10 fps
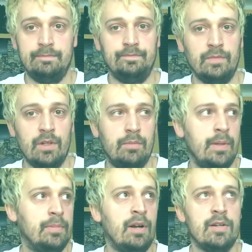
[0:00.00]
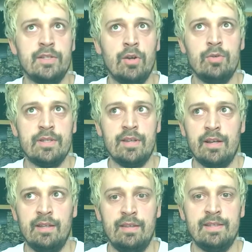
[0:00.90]
people are so stuck in
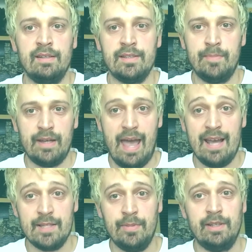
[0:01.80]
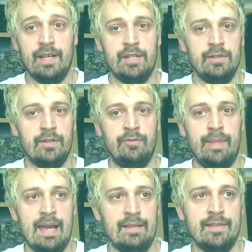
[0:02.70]
these expectations of
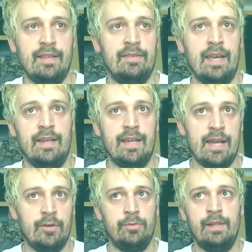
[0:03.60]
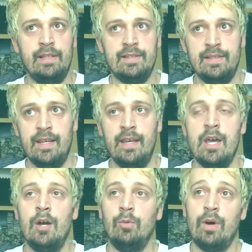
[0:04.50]
bands that they cannot really see
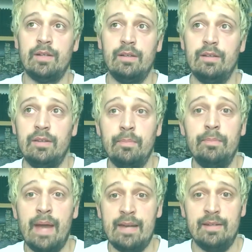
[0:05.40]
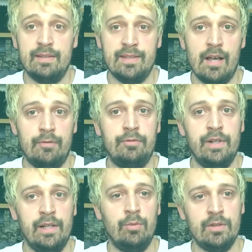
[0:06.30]
what the band itself really
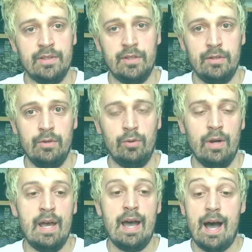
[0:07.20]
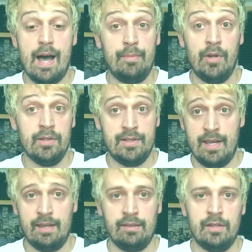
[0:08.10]
wants to do. I'm not saying
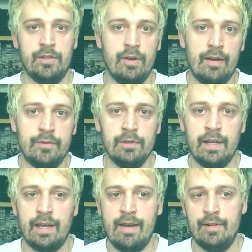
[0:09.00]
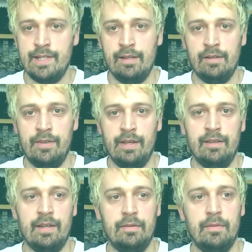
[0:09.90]
that you have to like every single thing that
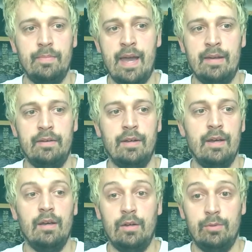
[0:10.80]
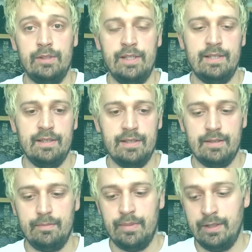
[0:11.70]
the band releases, but